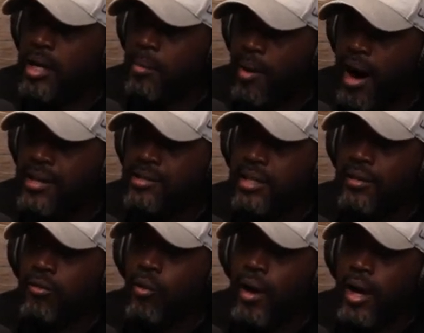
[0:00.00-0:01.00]
in a
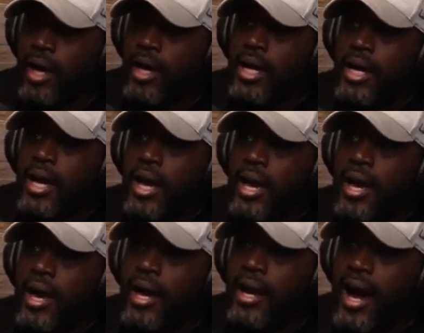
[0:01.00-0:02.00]
positive way.
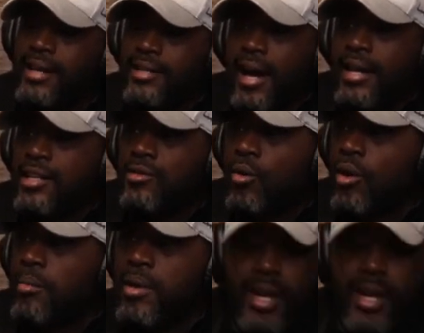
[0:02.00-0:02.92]
And I just want to be,